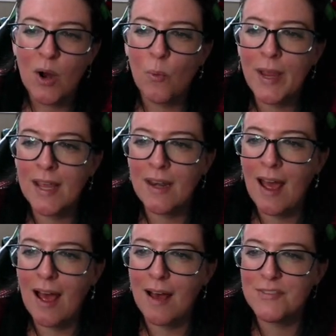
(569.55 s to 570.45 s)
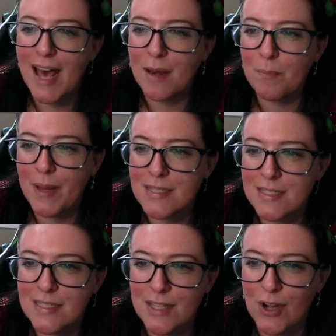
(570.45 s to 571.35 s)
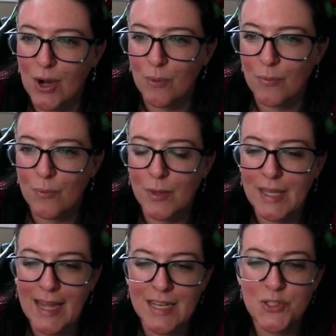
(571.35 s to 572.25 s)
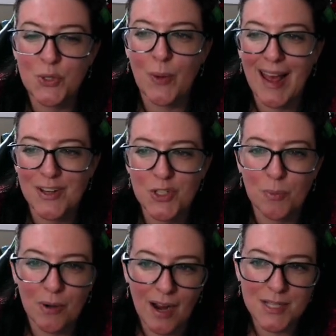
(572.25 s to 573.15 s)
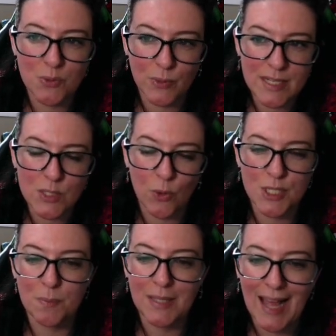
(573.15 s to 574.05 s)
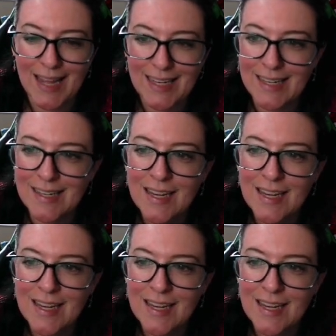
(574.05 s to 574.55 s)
We can have databases that are related to enterprise resource planning.